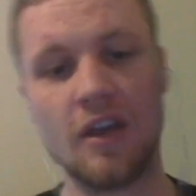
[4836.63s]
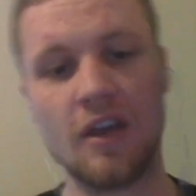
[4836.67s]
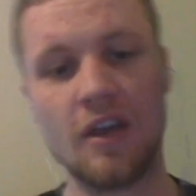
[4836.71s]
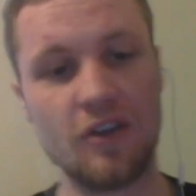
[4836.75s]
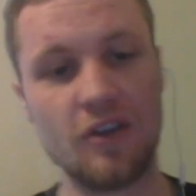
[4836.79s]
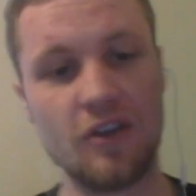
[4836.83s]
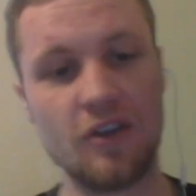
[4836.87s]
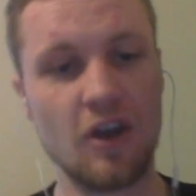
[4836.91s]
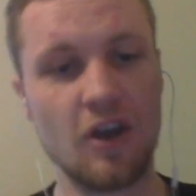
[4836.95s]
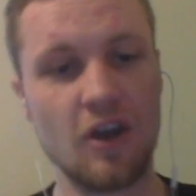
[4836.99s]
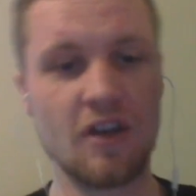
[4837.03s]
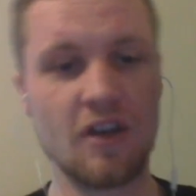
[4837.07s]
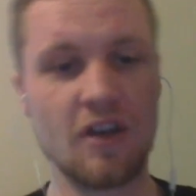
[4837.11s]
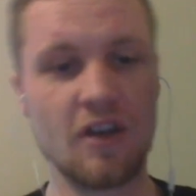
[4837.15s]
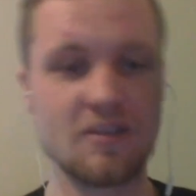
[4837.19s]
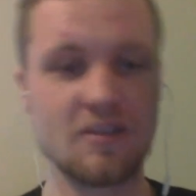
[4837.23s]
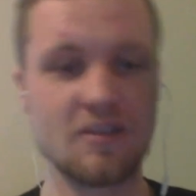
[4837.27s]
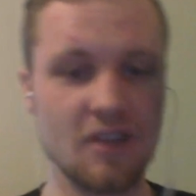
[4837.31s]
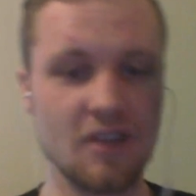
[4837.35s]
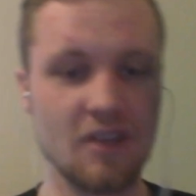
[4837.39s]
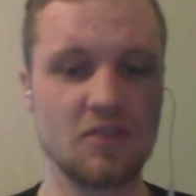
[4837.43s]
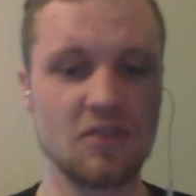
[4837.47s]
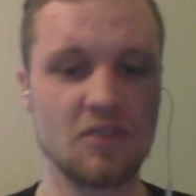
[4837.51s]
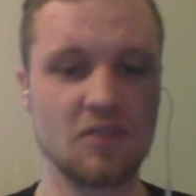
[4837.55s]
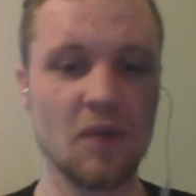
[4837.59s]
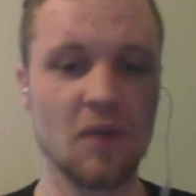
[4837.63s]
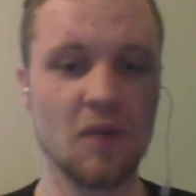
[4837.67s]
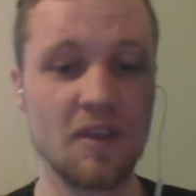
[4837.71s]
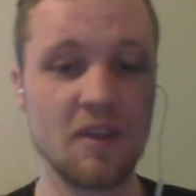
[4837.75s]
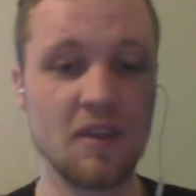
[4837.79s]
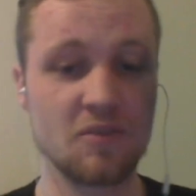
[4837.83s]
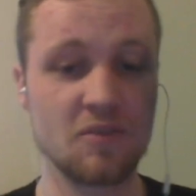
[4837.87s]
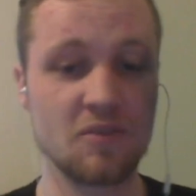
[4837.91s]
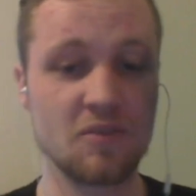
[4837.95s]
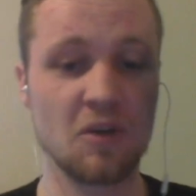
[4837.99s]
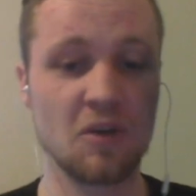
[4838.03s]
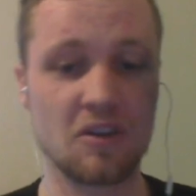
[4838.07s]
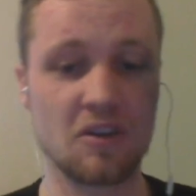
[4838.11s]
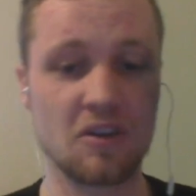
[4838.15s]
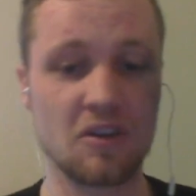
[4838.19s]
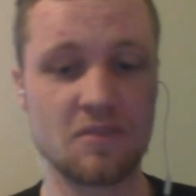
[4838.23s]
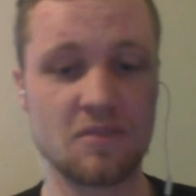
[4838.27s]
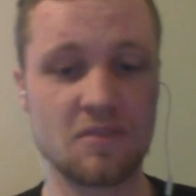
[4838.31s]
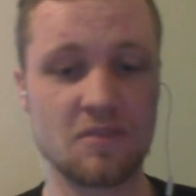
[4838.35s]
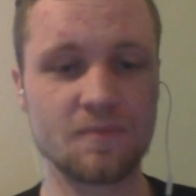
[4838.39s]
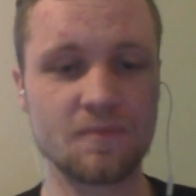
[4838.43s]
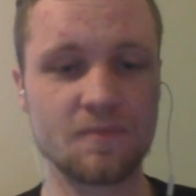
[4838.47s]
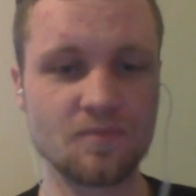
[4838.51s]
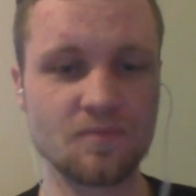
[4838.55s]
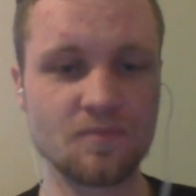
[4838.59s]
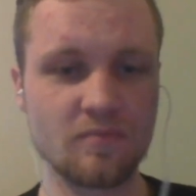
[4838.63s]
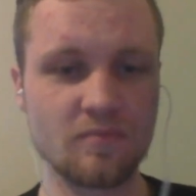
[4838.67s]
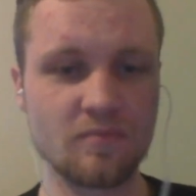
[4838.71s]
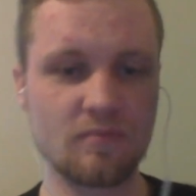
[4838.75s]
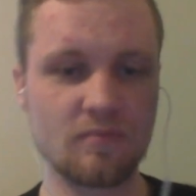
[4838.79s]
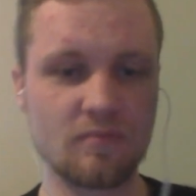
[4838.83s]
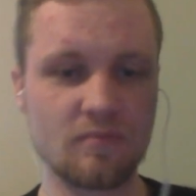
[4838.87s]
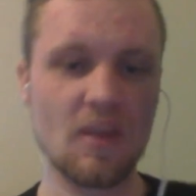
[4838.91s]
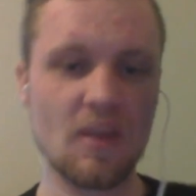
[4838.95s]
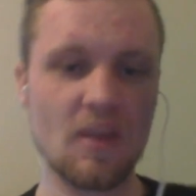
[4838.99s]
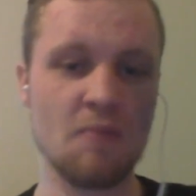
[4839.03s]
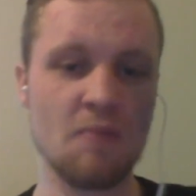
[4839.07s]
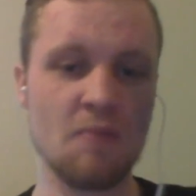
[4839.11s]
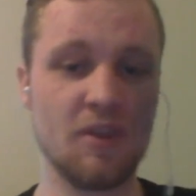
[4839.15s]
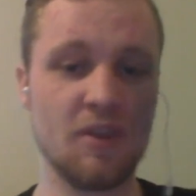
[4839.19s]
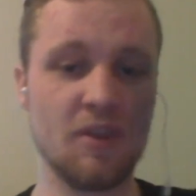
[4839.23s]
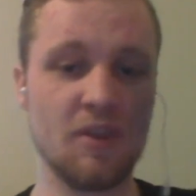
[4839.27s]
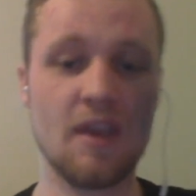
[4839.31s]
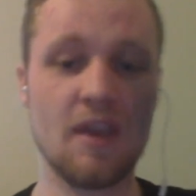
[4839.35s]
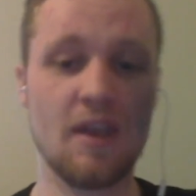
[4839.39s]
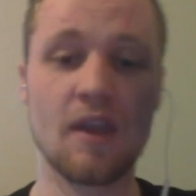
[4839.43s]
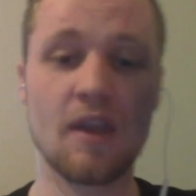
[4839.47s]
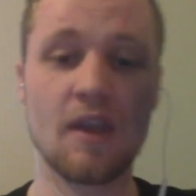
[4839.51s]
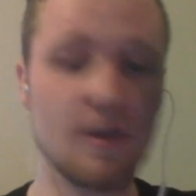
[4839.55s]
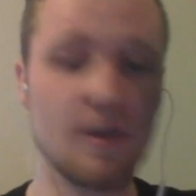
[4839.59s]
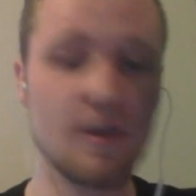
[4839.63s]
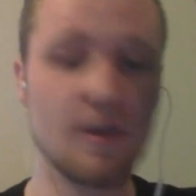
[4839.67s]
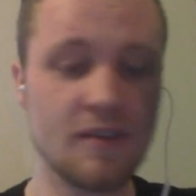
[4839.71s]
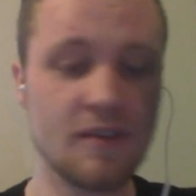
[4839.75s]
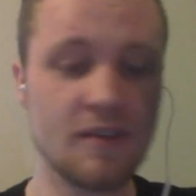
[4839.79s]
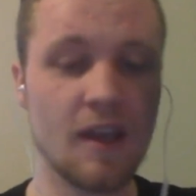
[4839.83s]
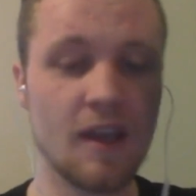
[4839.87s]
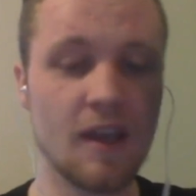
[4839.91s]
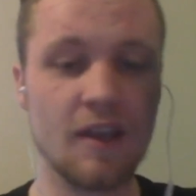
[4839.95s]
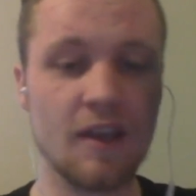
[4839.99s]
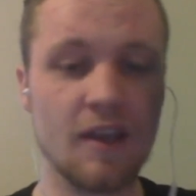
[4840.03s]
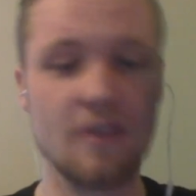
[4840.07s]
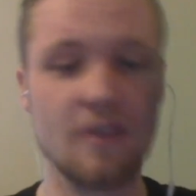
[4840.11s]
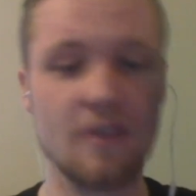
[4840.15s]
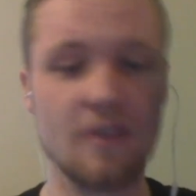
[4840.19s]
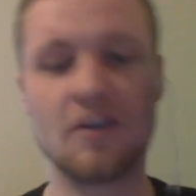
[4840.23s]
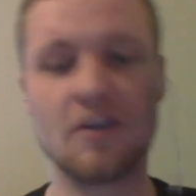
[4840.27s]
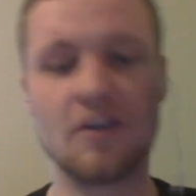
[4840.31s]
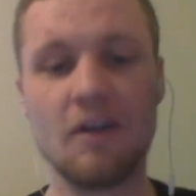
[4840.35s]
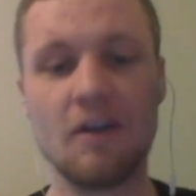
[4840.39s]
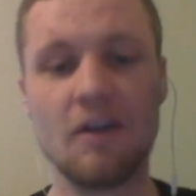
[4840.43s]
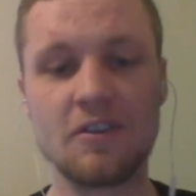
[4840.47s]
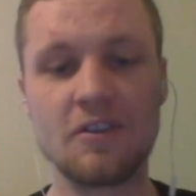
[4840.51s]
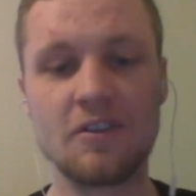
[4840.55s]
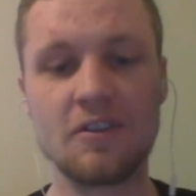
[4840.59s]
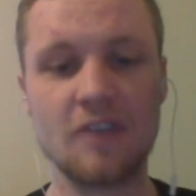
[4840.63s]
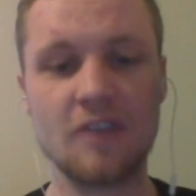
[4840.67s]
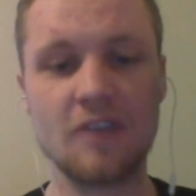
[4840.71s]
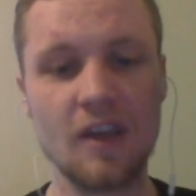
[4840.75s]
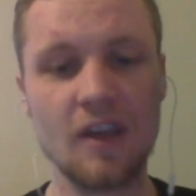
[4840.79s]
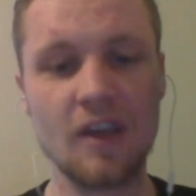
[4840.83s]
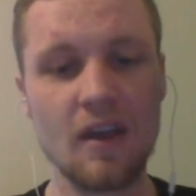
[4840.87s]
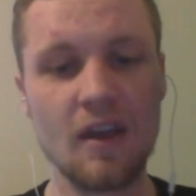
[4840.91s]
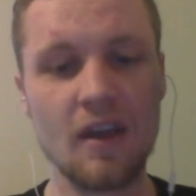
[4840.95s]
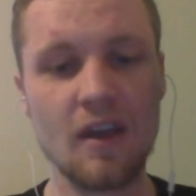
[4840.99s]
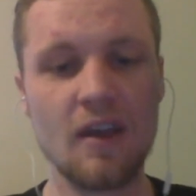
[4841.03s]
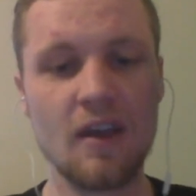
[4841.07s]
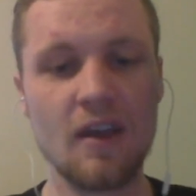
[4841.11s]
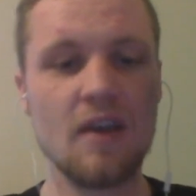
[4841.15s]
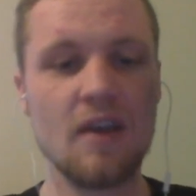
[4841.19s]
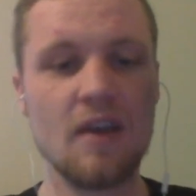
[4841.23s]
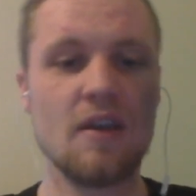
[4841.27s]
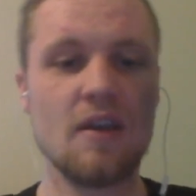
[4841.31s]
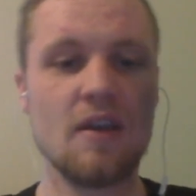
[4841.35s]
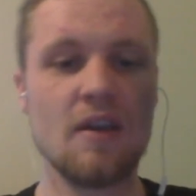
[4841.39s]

And you know that's that's the way this works. But they ain't gonna say any of this, obviously.